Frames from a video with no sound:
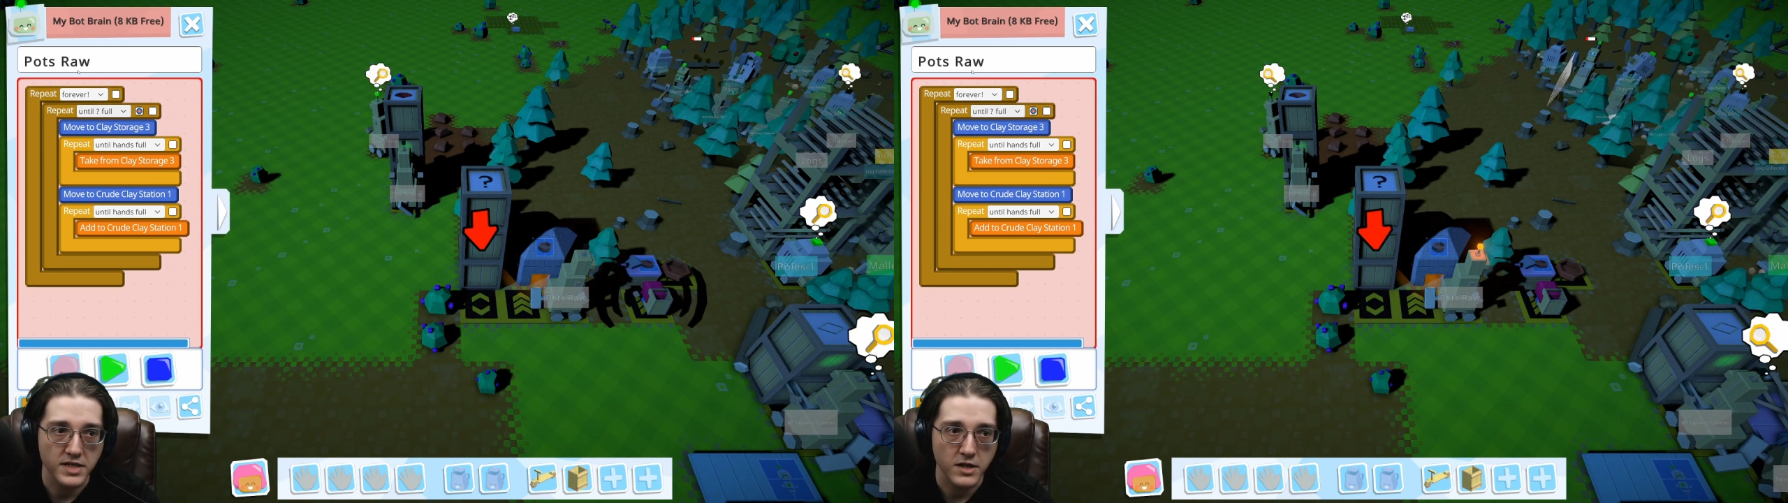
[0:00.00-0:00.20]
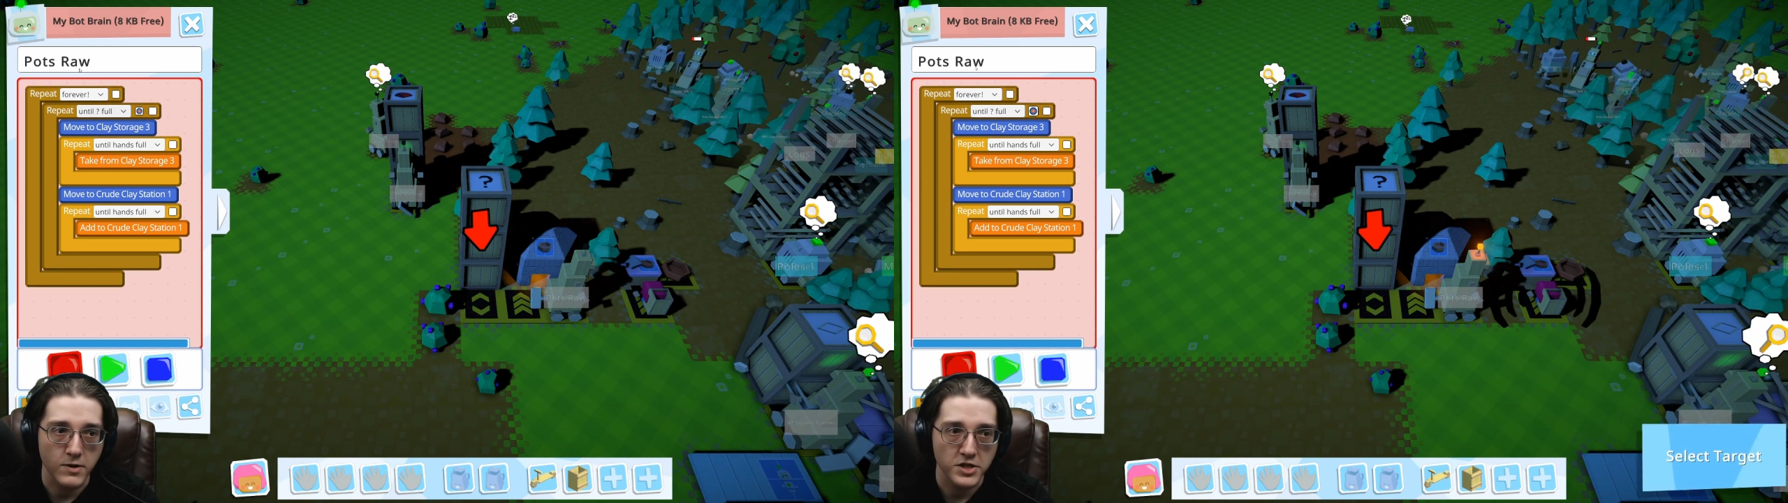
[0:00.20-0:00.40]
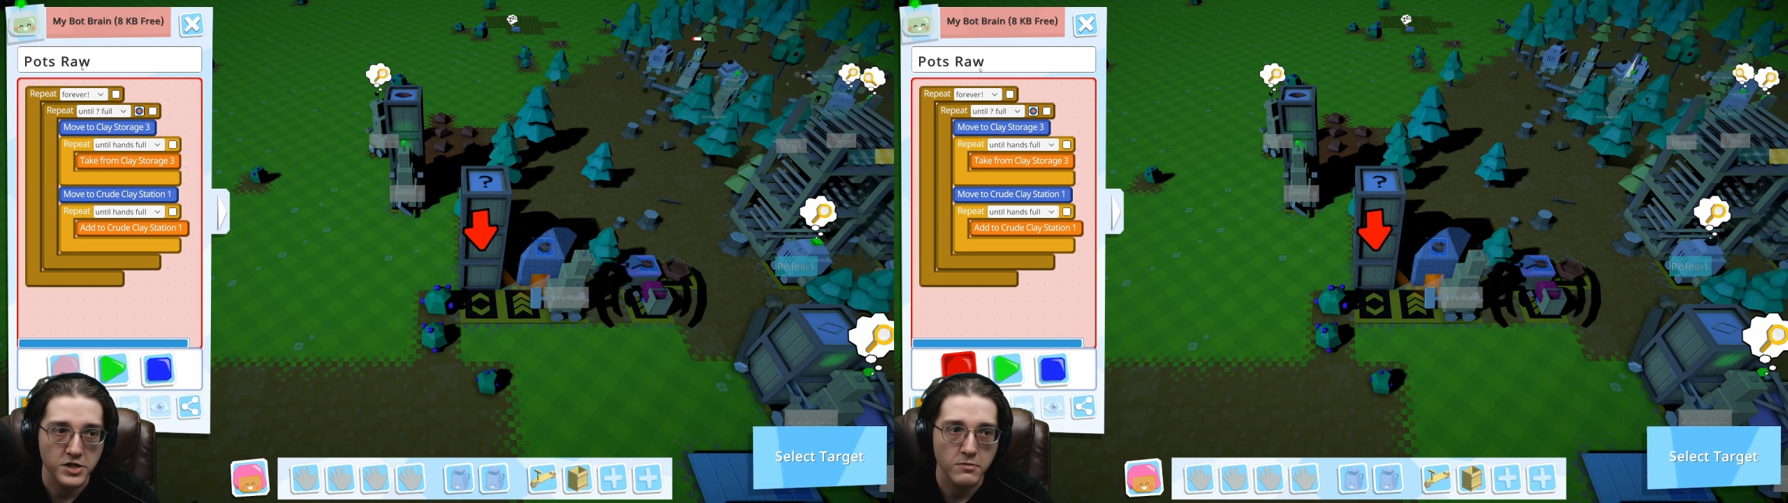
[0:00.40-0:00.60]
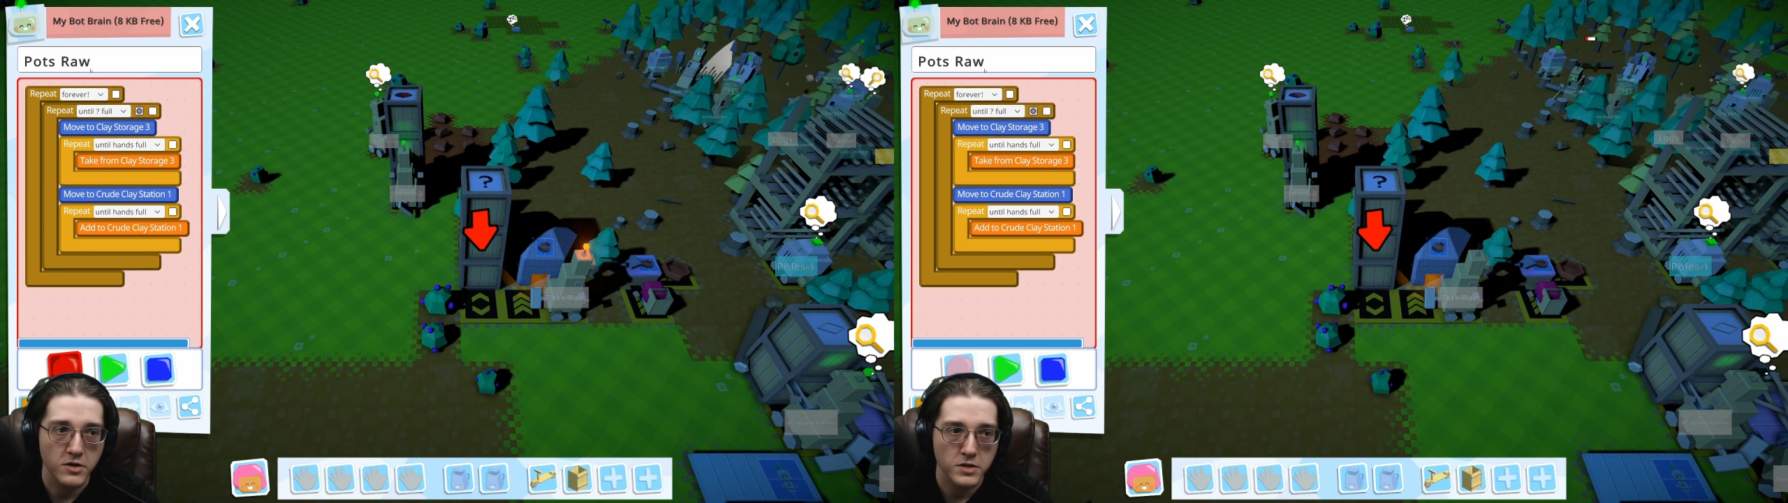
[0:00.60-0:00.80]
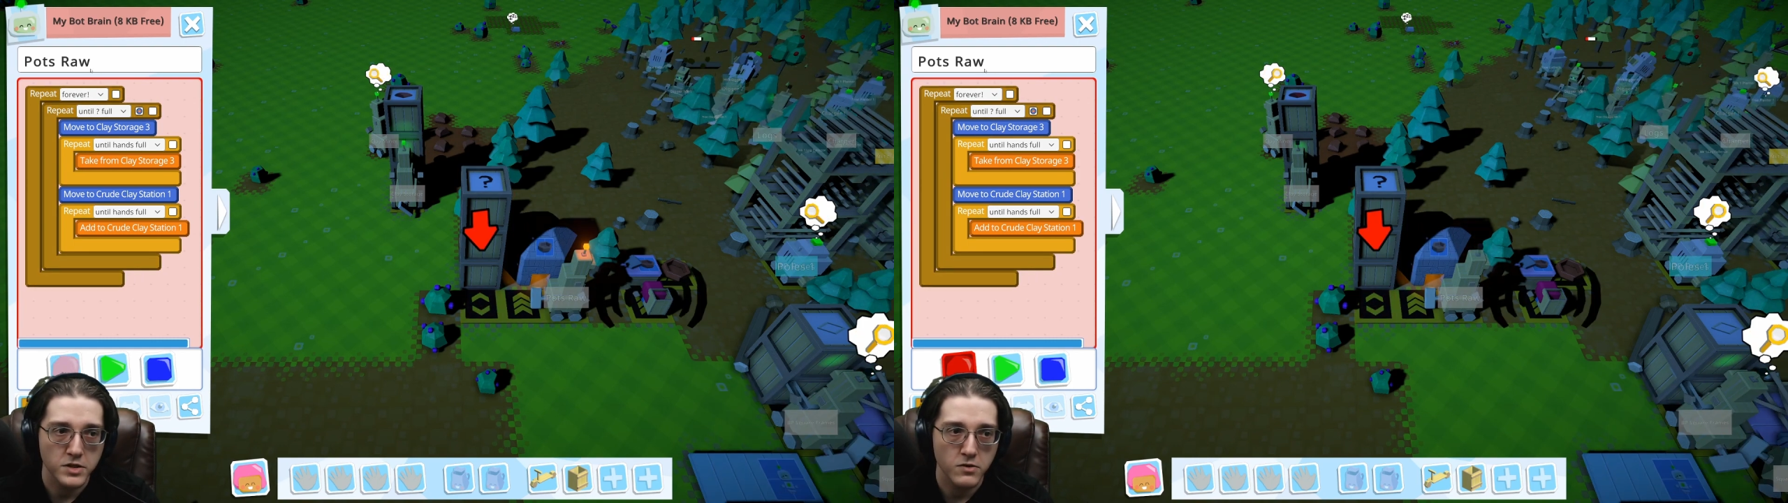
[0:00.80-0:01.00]
it's a question
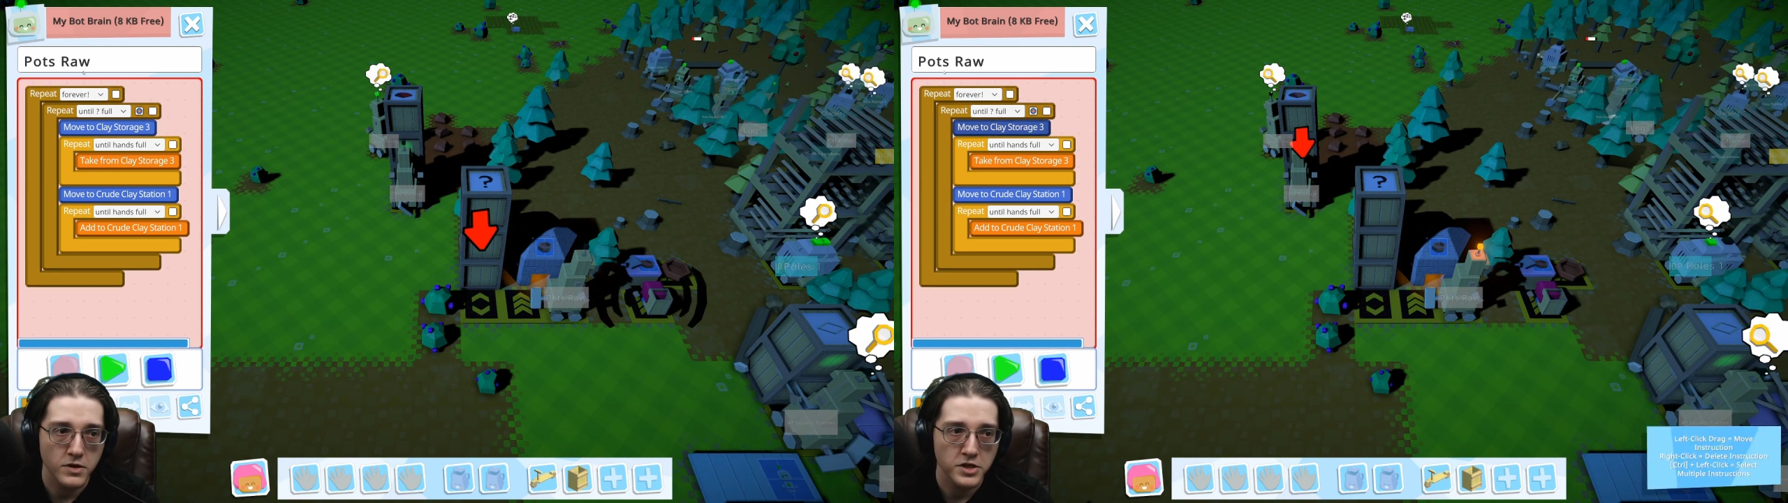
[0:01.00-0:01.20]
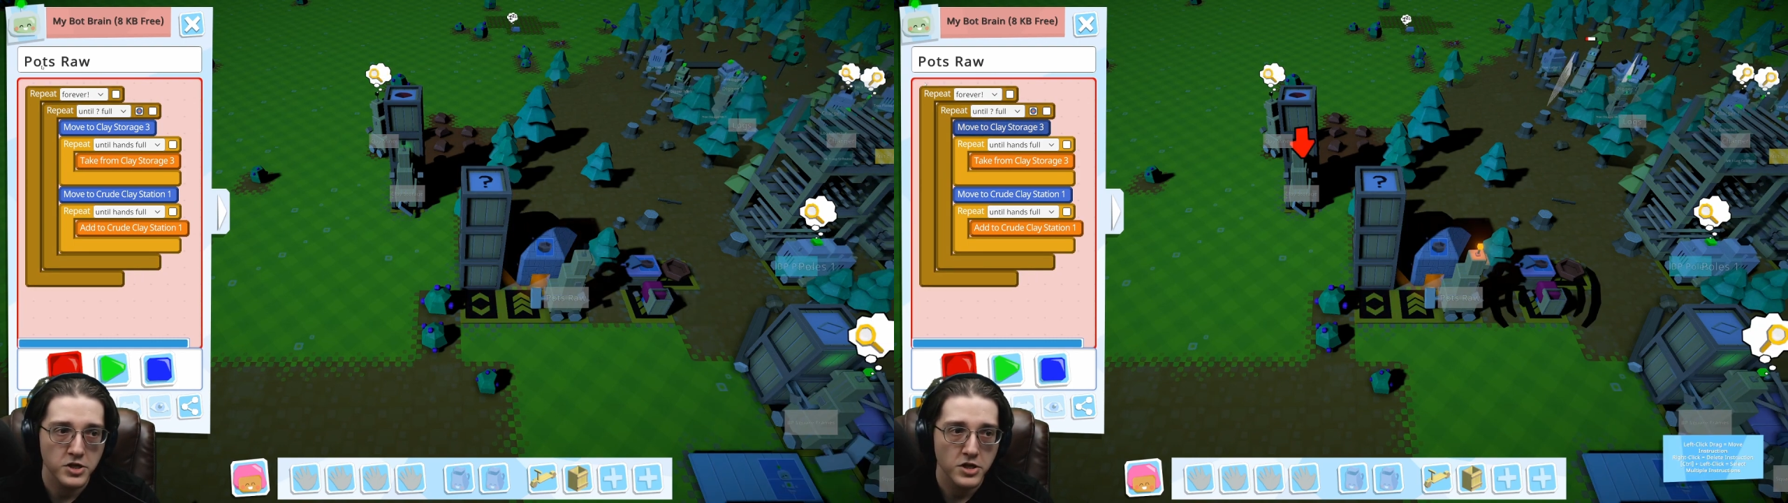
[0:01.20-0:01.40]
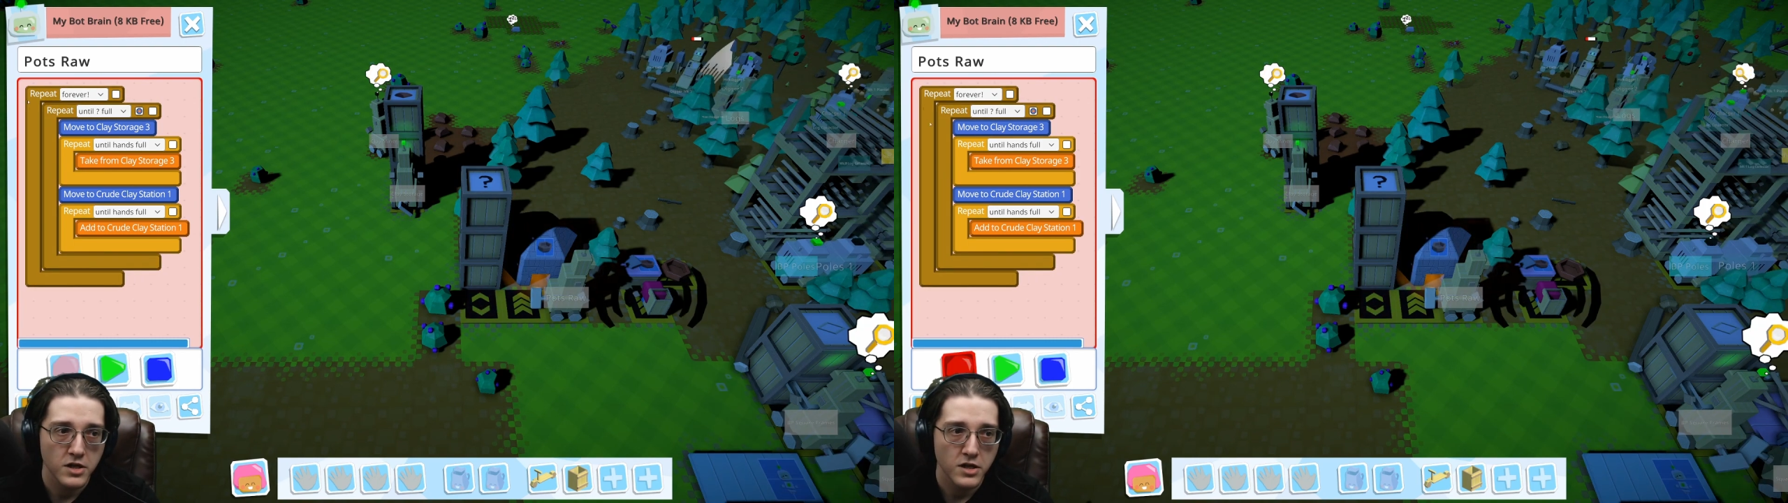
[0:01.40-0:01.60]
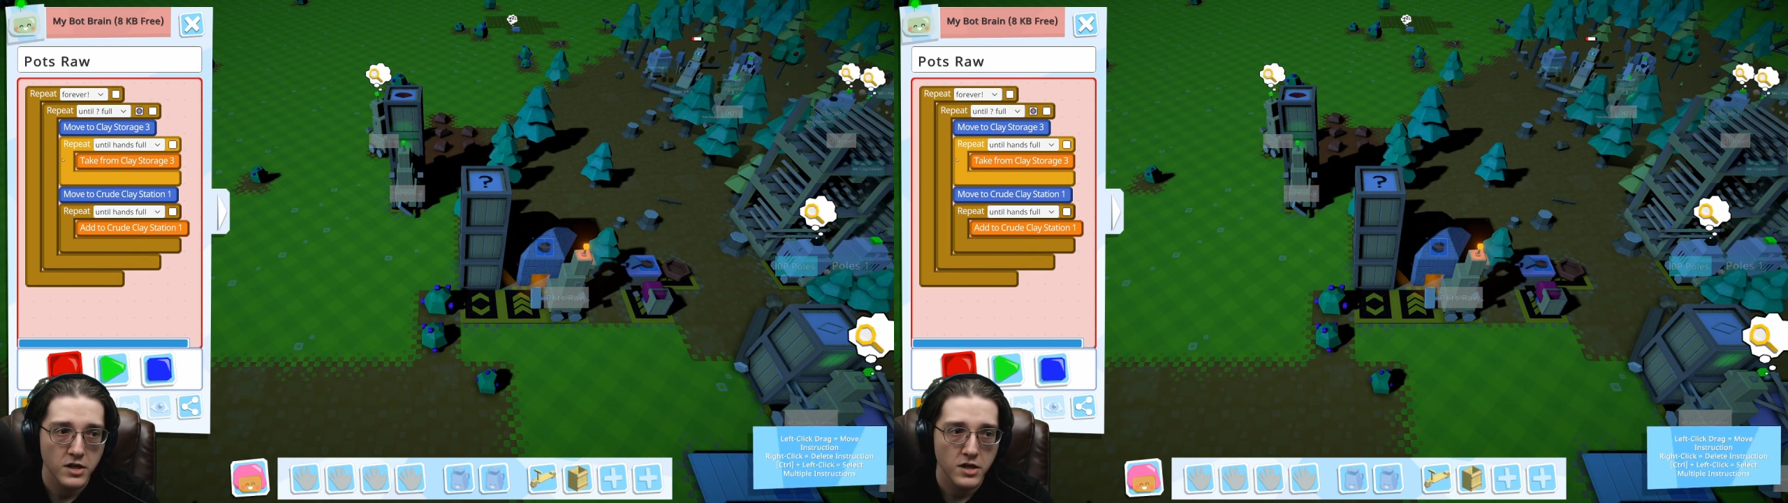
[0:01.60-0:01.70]
mark storage.